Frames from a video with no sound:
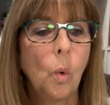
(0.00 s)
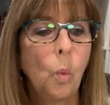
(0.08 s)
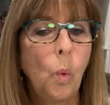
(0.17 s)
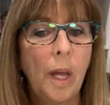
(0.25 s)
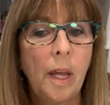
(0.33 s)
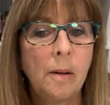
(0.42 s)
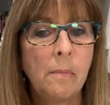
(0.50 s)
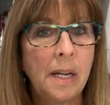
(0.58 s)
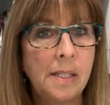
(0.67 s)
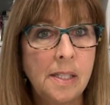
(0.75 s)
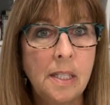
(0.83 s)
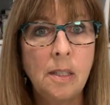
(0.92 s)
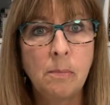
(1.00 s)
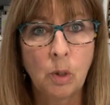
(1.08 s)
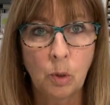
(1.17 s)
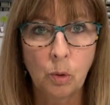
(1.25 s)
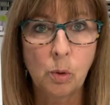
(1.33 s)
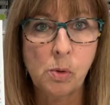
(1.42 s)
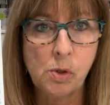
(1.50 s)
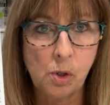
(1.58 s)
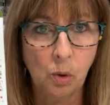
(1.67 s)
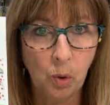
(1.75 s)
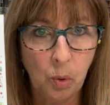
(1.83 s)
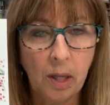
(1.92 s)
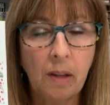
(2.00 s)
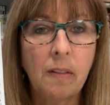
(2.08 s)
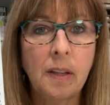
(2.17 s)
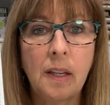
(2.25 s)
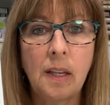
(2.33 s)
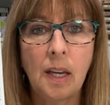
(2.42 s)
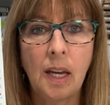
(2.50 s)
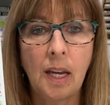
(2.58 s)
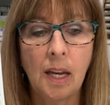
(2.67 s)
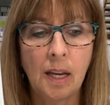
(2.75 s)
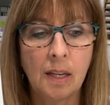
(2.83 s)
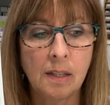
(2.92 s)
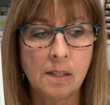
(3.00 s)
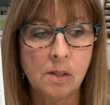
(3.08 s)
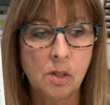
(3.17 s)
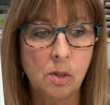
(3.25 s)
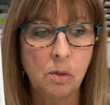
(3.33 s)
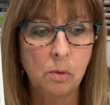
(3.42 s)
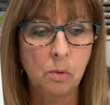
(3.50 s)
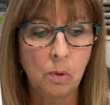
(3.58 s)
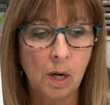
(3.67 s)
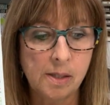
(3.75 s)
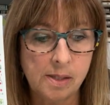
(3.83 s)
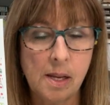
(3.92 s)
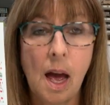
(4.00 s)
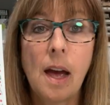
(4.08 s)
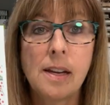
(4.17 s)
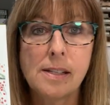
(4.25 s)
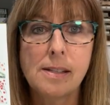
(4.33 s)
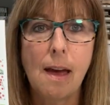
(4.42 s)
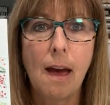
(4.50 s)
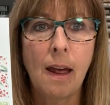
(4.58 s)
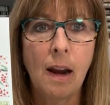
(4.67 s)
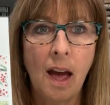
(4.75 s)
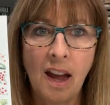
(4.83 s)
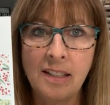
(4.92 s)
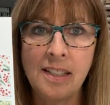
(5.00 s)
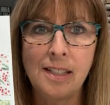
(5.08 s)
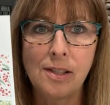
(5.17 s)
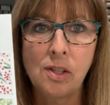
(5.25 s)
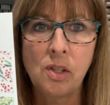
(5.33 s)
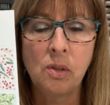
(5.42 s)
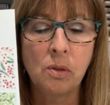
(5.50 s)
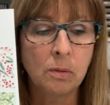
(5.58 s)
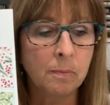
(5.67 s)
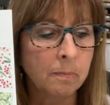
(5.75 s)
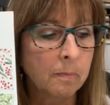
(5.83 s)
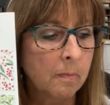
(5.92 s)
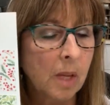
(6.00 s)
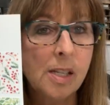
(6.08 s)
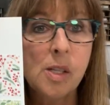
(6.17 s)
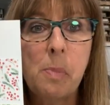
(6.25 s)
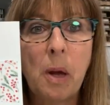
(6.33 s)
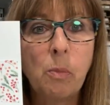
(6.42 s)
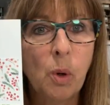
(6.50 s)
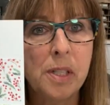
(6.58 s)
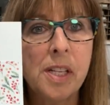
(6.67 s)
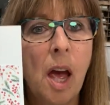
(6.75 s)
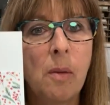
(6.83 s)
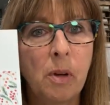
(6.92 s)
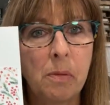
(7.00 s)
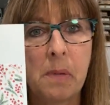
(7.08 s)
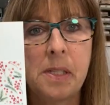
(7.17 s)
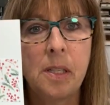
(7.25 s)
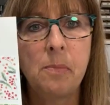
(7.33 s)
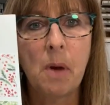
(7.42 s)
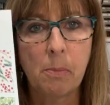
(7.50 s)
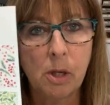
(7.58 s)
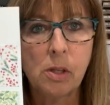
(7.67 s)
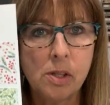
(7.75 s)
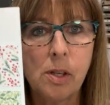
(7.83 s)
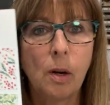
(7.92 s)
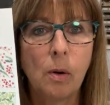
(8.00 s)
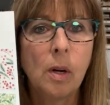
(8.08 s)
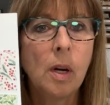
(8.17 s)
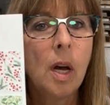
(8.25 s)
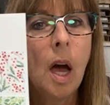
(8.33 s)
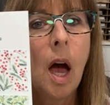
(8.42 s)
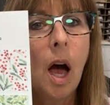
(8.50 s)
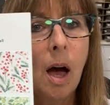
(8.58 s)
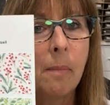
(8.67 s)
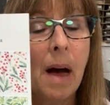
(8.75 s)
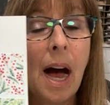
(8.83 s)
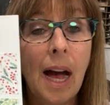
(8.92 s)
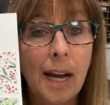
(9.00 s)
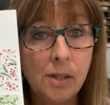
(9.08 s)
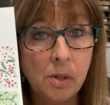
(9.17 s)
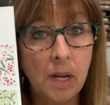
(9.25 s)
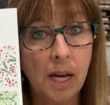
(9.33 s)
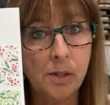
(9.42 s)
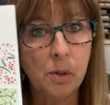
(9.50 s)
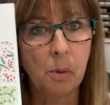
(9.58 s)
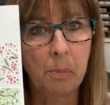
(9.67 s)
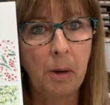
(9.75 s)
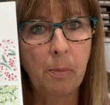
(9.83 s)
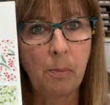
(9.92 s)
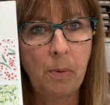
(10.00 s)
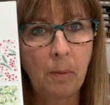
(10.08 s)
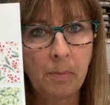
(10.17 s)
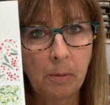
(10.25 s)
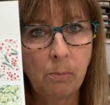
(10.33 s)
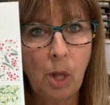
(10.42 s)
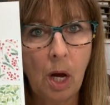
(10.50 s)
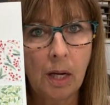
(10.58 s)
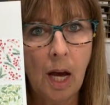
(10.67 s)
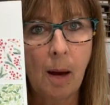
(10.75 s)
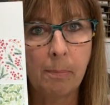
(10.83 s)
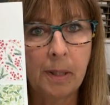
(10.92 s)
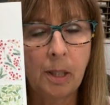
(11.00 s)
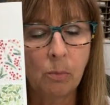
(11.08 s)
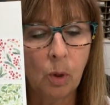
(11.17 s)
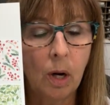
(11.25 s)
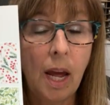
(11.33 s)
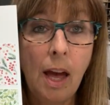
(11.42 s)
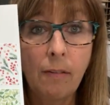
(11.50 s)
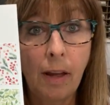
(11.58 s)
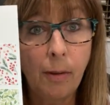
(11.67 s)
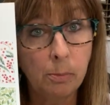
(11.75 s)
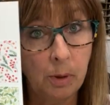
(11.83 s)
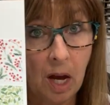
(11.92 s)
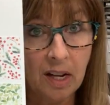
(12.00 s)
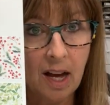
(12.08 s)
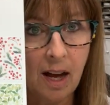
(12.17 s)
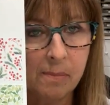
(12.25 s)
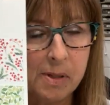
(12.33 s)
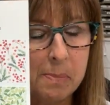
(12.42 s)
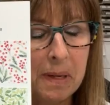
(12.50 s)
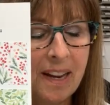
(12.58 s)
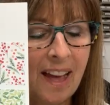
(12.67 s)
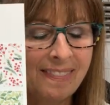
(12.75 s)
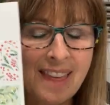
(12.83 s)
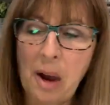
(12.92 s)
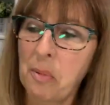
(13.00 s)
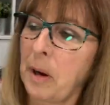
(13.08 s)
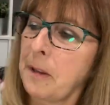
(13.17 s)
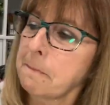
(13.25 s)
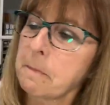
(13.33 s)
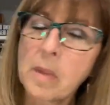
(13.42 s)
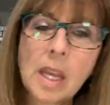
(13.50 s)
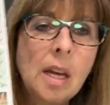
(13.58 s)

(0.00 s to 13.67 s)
when my team grew so quickly and to a size that I need to spend more time with my team members. So I do not do a Paper Pumpkin blog hop anymore. I have other blog hops, but not that one.